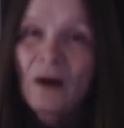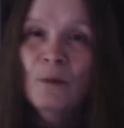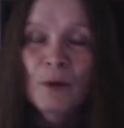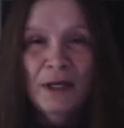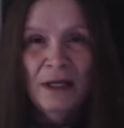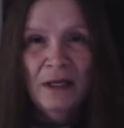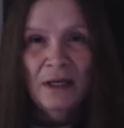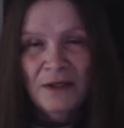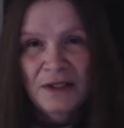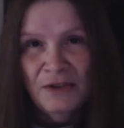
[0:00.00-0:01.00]
we
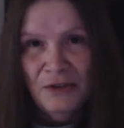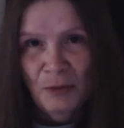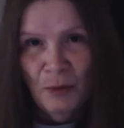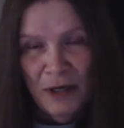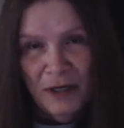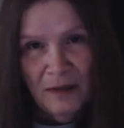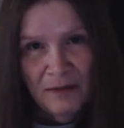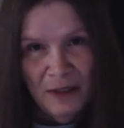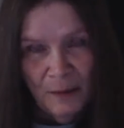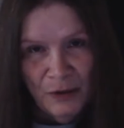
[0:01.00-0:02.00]
continued to break
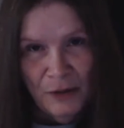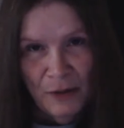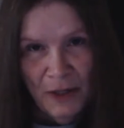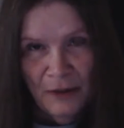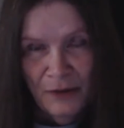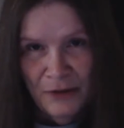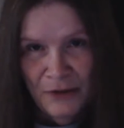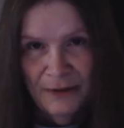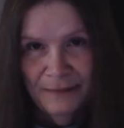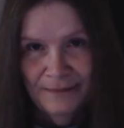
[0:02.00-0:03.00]
temperature
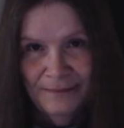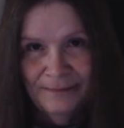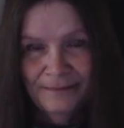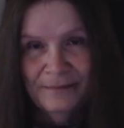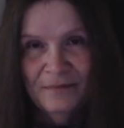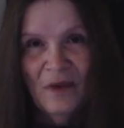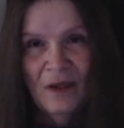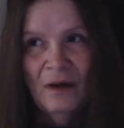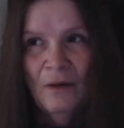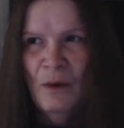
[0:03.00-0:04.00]
records.
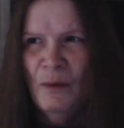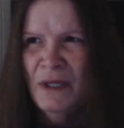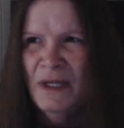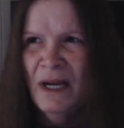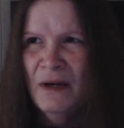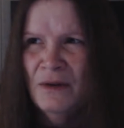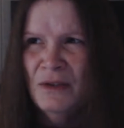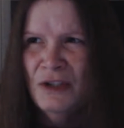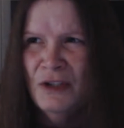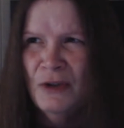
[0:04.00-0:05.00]
We went down
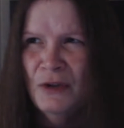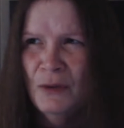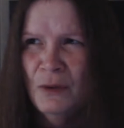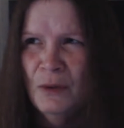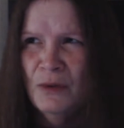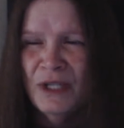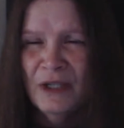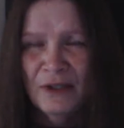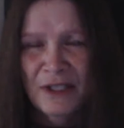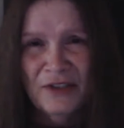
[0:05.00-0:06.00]
to
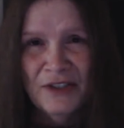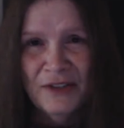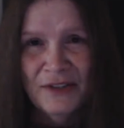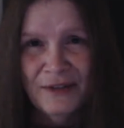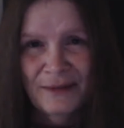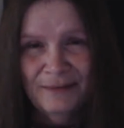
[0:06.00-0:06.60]
single digits